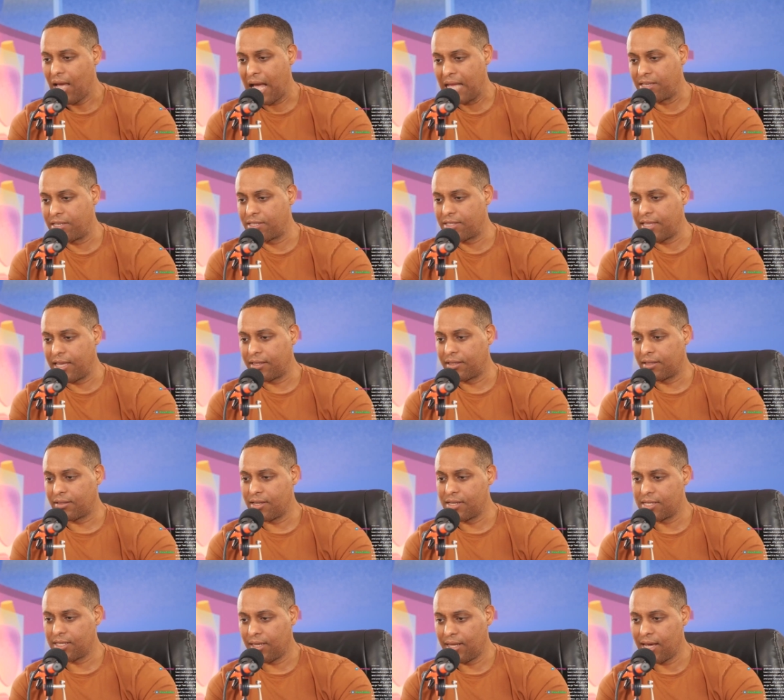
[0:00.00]
I just think that
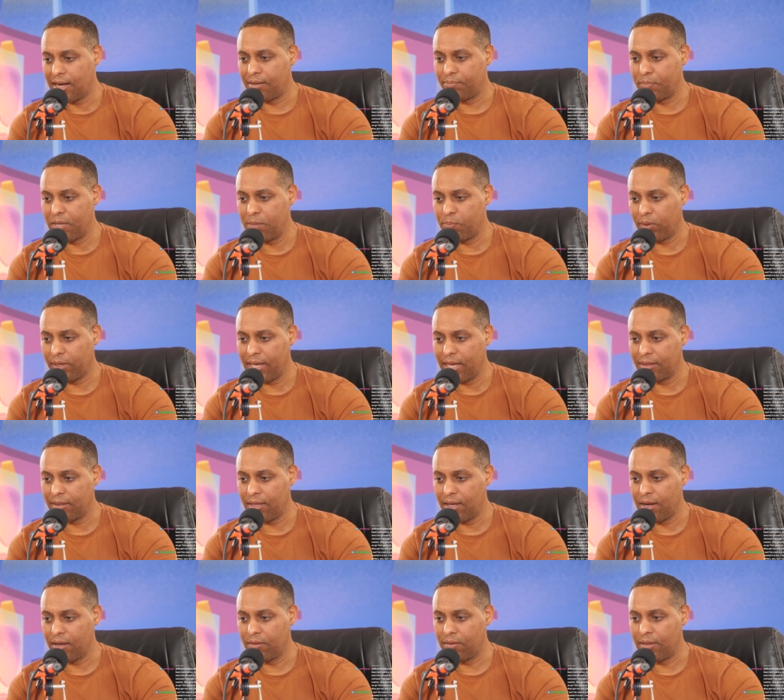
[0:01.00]
there's a lot of people out
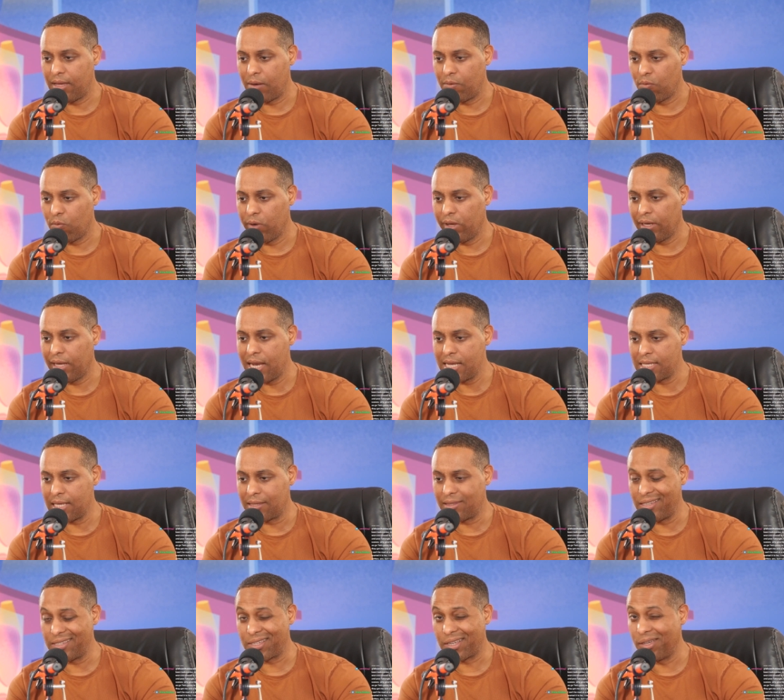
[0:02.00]
there that realize
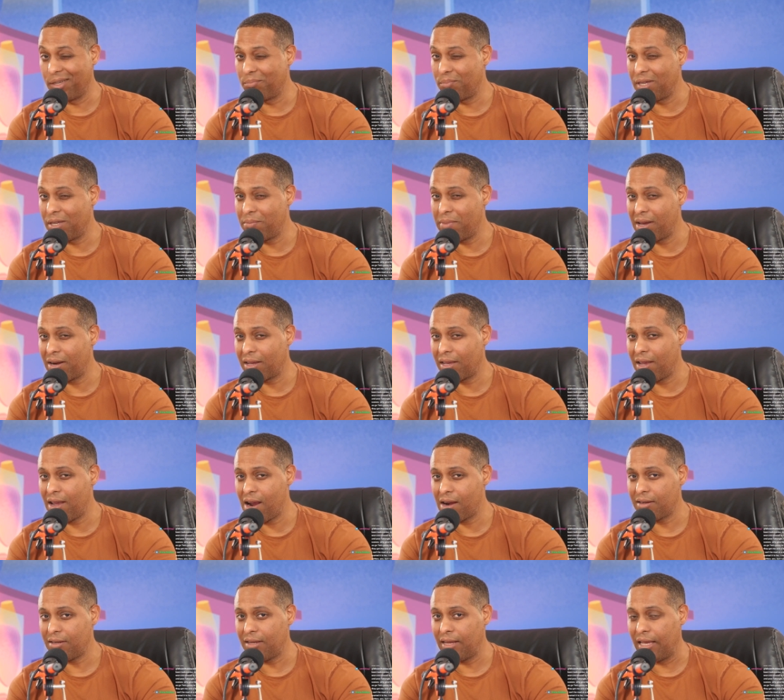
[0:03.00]
that this could be a better
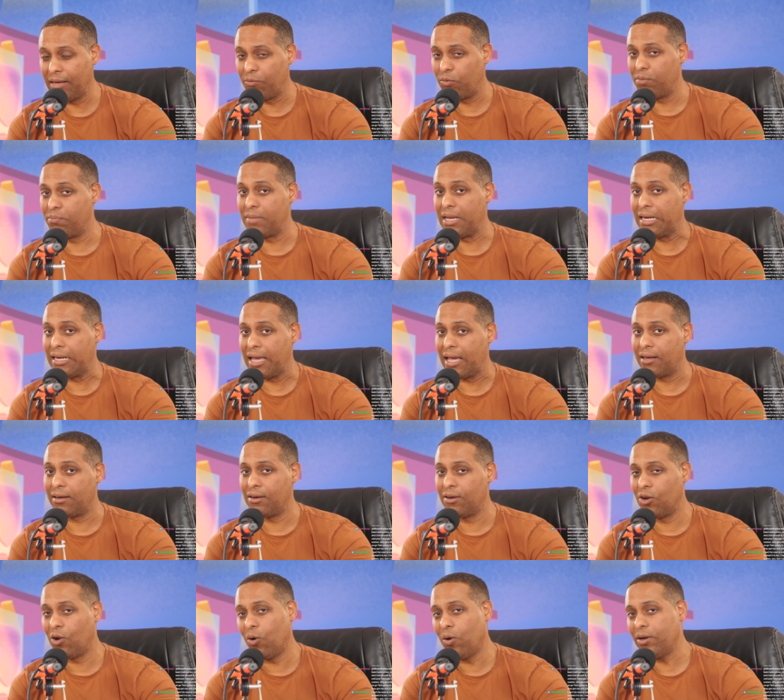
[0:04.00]
character, and with me not
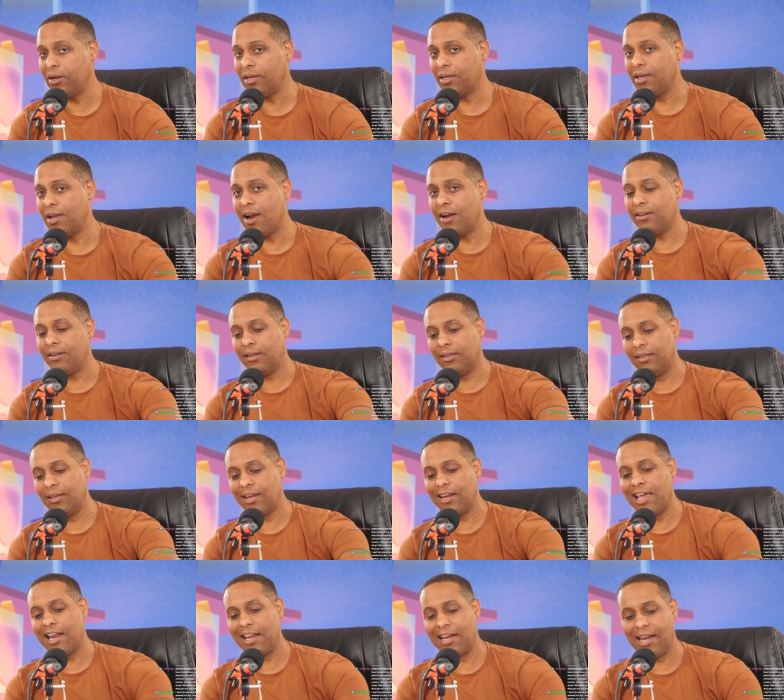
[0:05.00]
knowing the character and
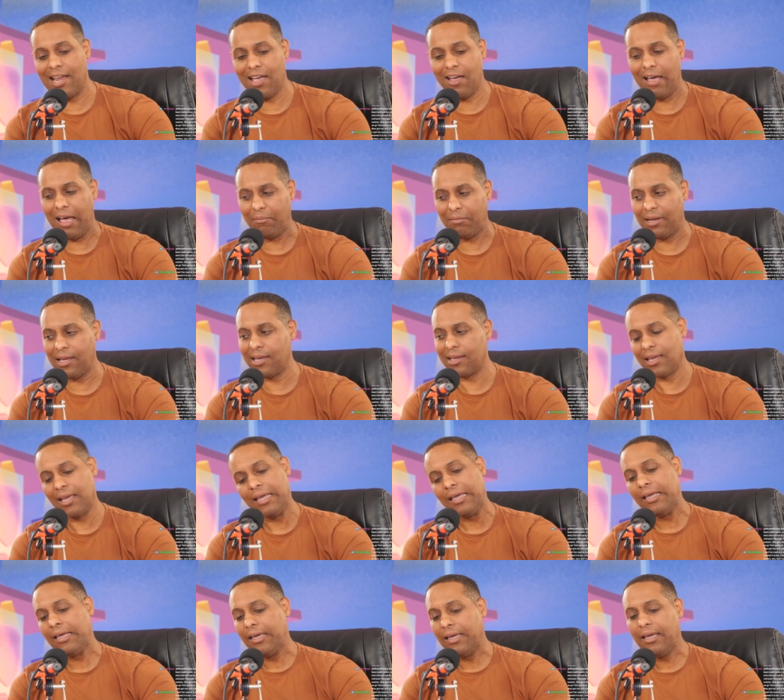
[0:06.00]
looking at it now, I'm like,
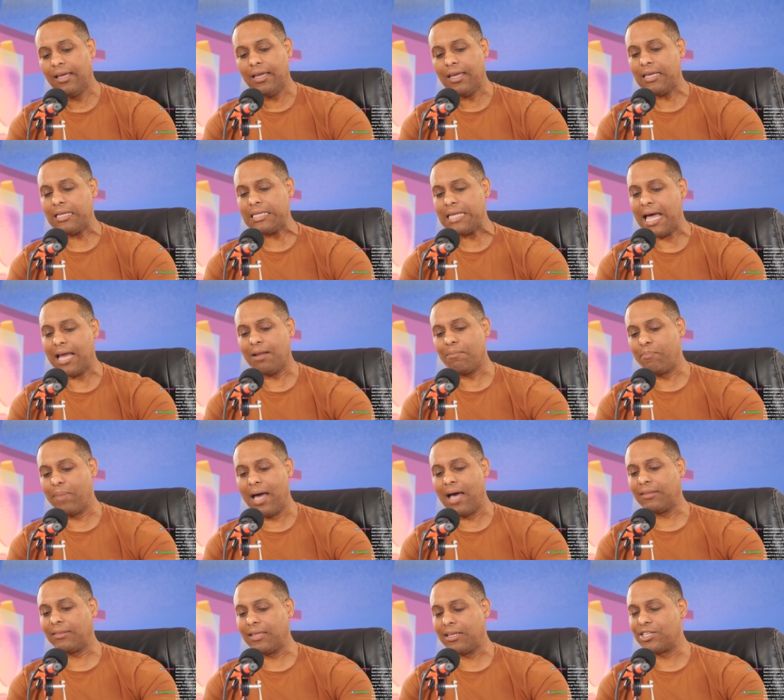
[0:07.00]
it's not
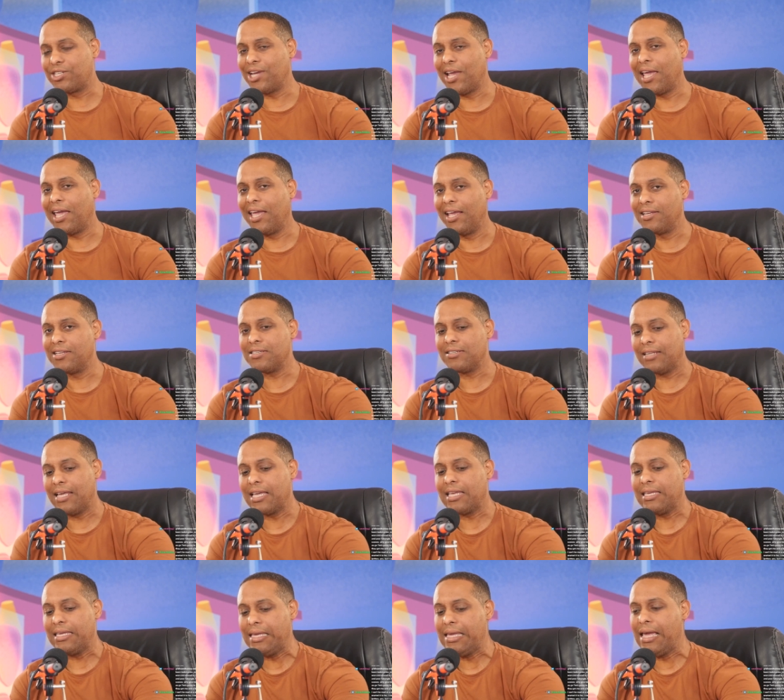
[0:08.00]
about the change. It's
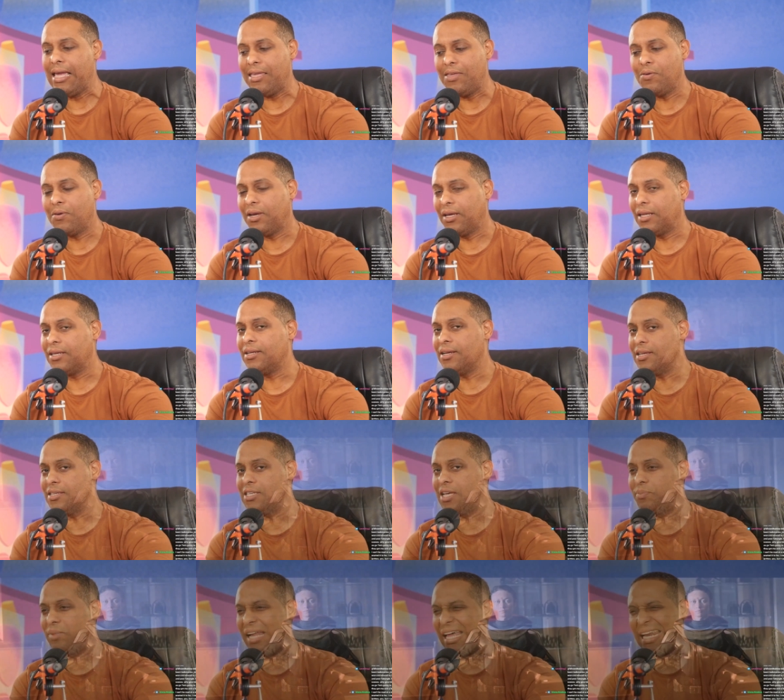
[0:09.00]
like, yeah, you could have done
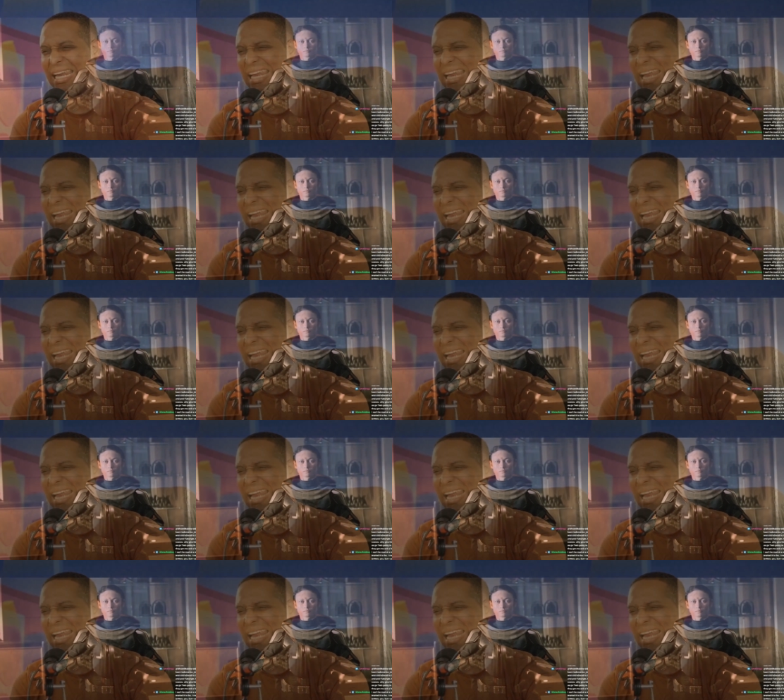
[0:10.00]
something a